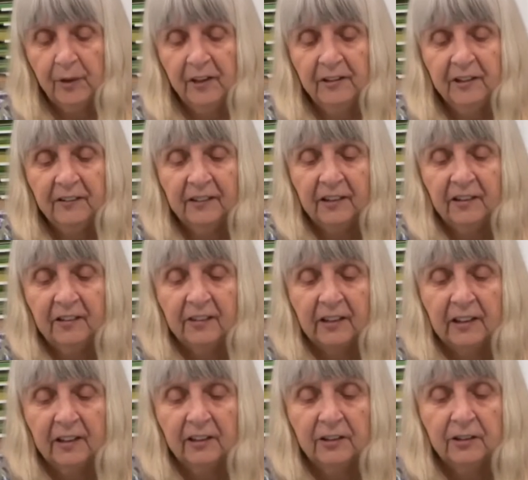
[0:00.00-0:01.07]
And as I
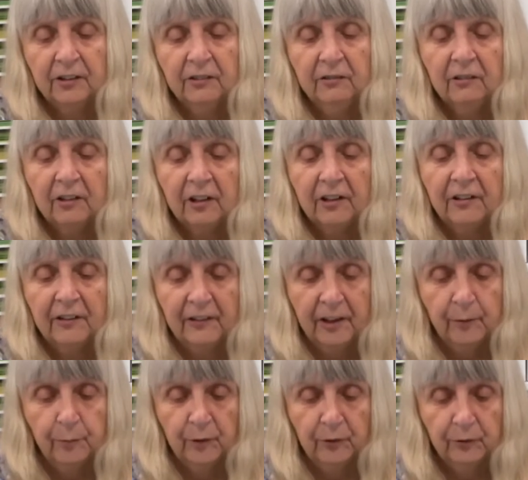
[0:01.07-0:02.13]
say, I don't cut
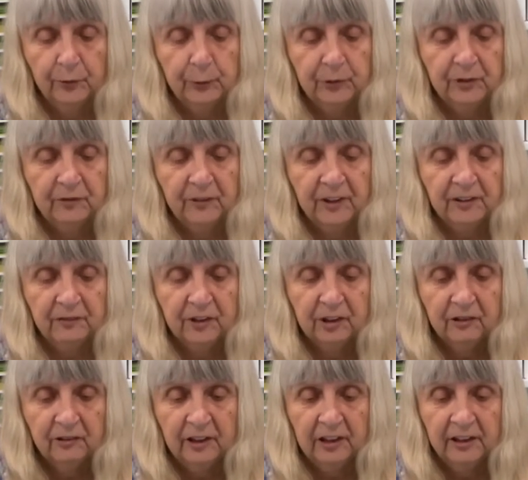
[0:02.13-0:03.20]
them at
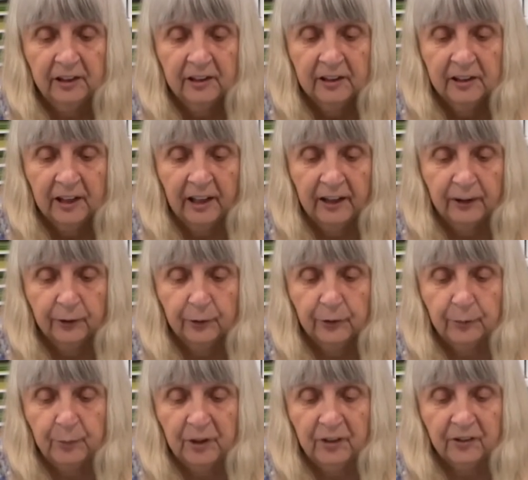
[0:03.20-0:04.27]
45-degree angles
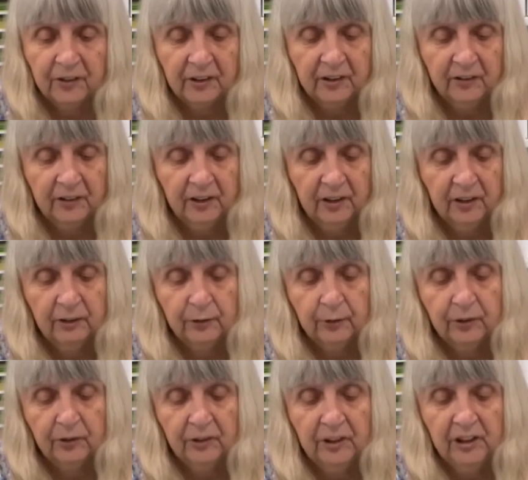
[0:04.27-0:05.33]
because I think it
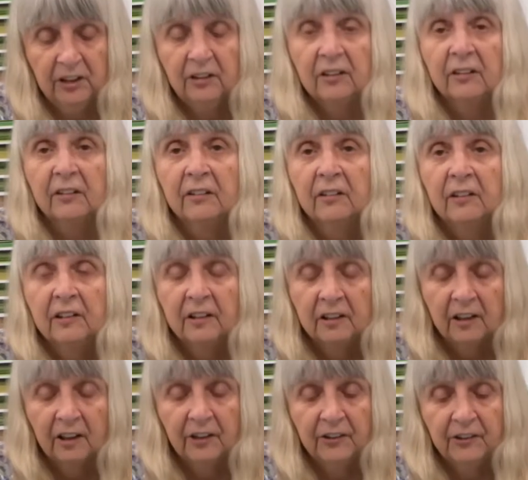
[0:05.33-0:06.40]
looks neater
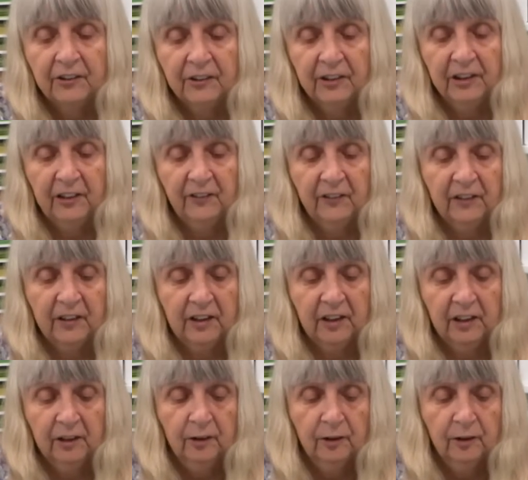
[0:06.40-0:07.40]
underneath the